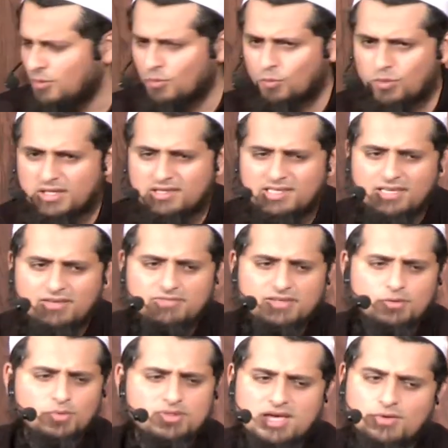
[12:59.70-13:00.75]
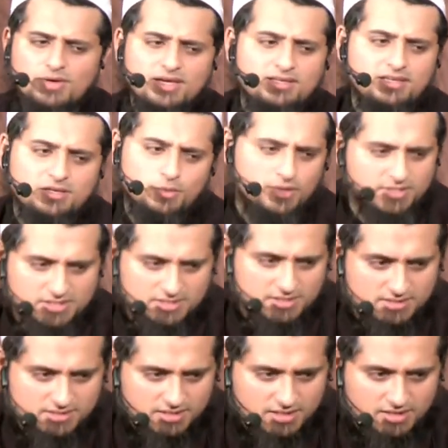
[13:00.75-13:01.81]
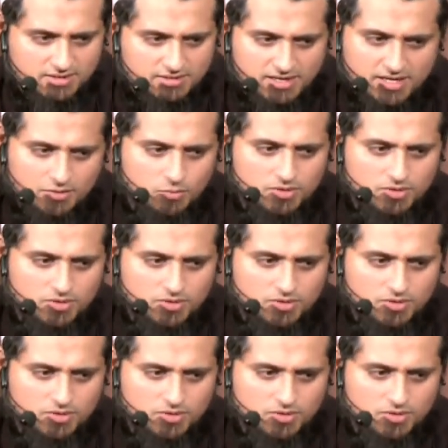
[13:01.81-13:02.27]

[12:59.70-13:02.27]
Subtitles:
We leave it without any questions, right?